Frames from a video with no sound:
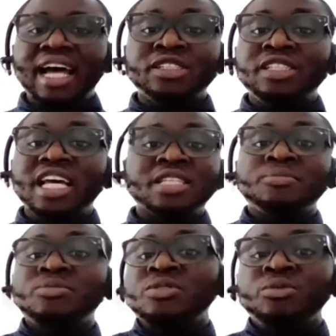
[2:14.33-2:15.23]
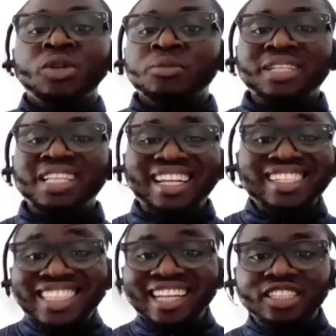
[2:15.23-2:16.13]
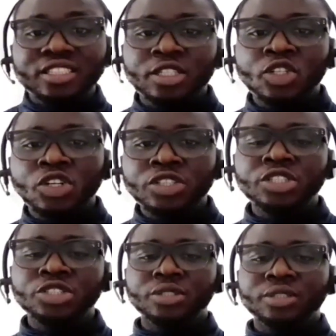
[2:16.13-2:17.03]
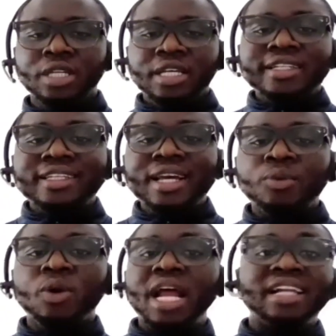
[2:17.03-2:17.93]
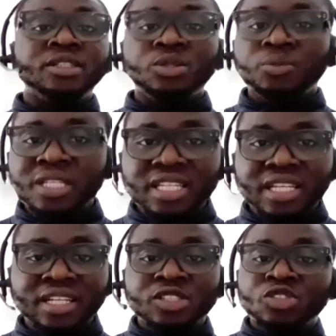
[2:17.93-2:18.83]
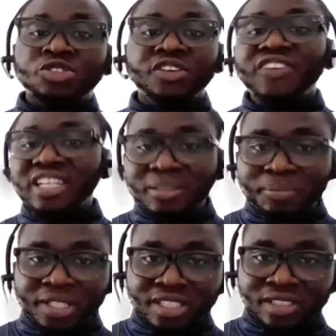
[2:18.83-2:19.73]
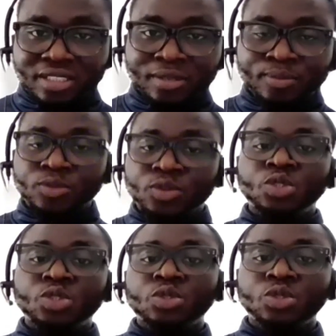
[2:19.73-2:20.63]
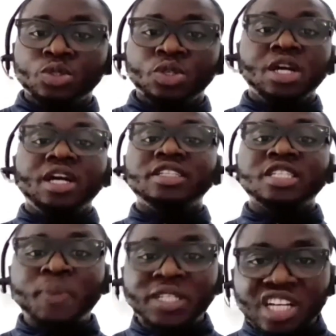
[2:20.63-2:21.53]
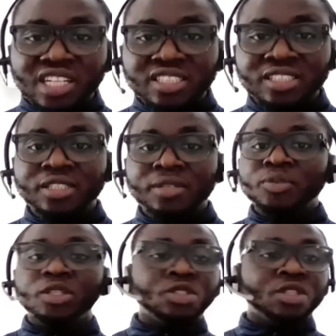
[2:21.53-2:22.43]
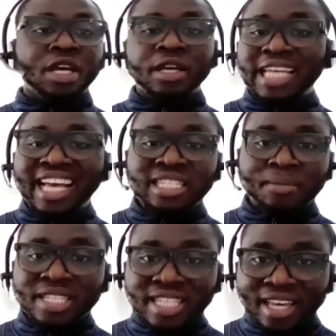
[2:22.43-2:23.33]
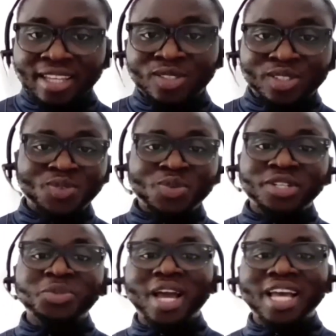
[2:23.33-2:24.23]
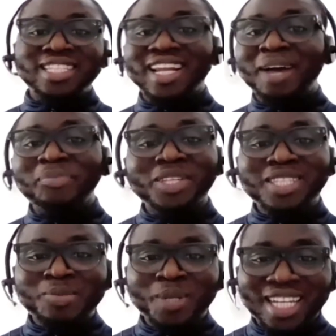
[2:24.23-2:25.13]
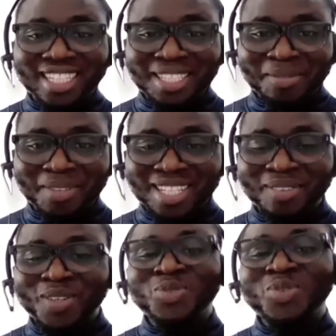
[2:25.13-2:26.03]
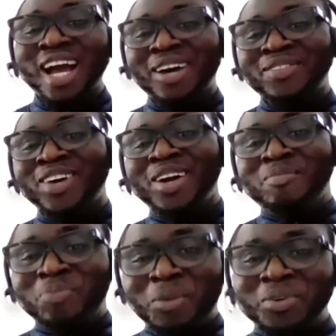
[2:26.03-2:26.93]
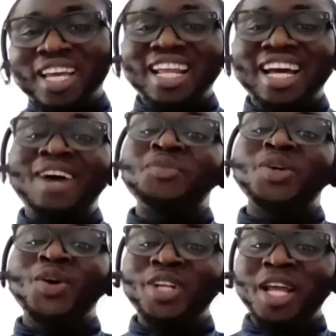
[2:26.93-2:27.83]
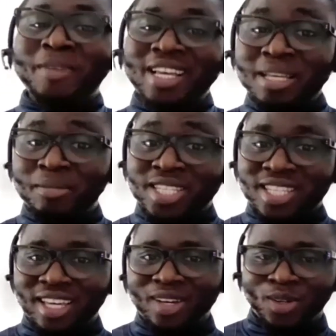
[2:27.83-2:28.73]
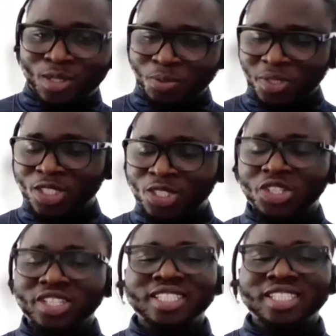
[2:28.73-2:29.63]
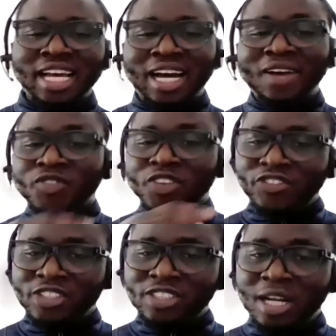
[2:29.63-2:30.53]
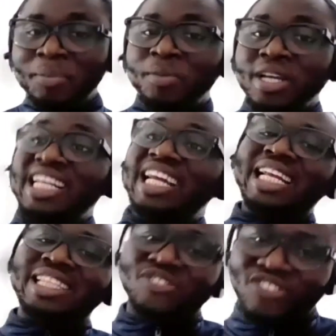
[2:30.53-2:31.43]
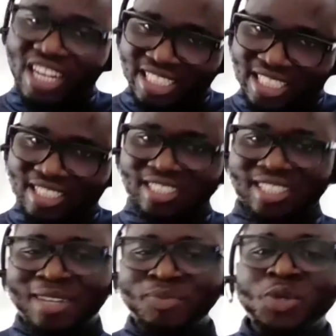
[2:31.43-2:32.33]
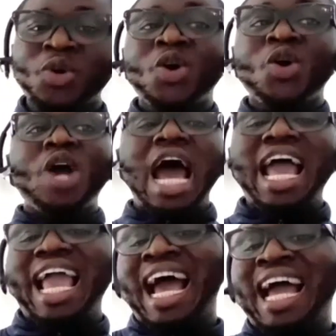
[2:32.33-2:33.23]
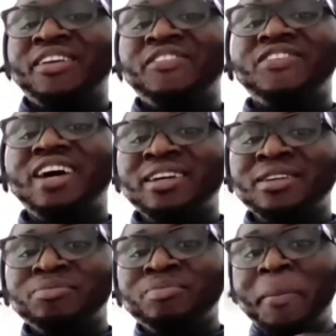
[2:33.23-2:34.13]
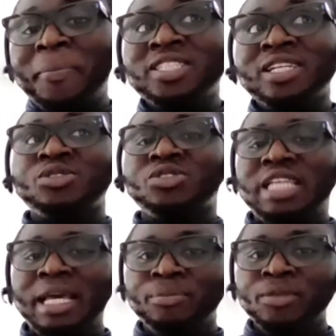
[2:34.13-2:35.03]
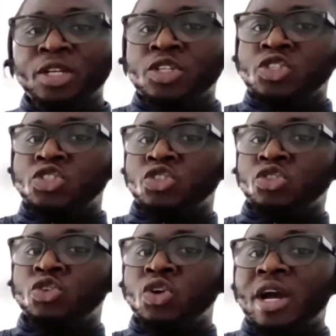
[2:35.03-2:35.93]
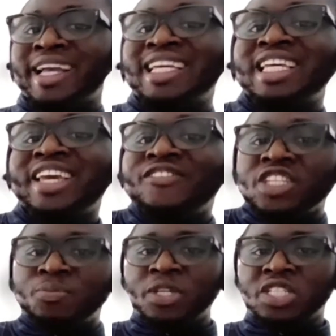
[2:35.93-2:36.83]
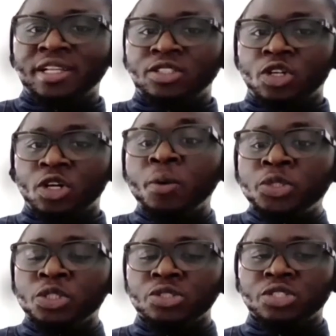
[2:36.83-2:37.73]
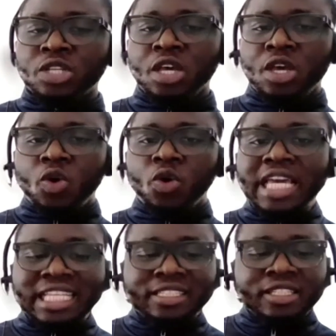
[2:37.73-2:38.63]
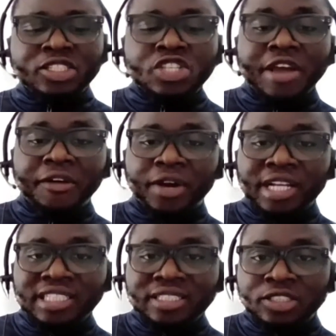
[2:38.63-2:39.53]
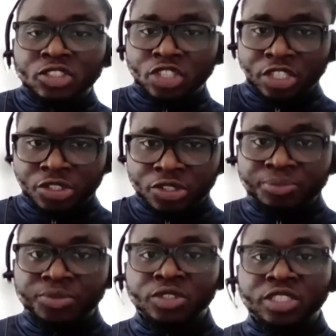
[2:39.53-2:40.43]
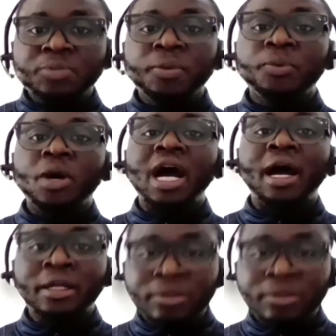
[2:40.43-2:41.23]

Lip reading: and there's not been any changes in condition, then what I do basically is to refer the patient to the specialist, is SMSK. So the reason why I said I'm not a specialist MSK, because we have people here that we call them SMSK, orthopedic choice. They are physiotherapy, but in an advanced. So I refer my patient to them to give this patient options. Okay, is this steroid injection? These people